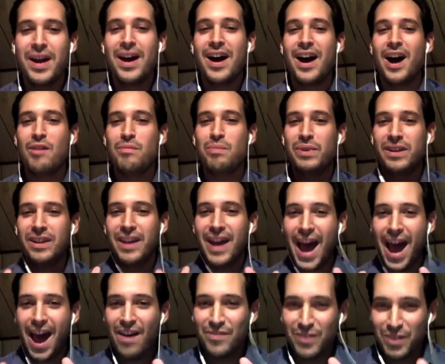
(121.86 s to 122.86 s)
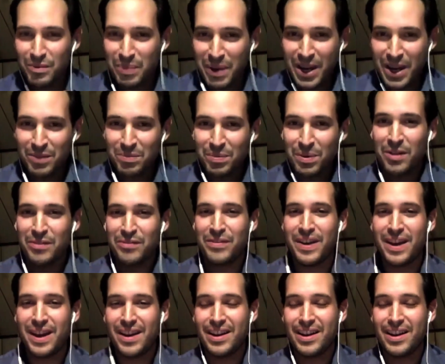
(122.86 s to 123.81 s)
I've been an avid baseball fan.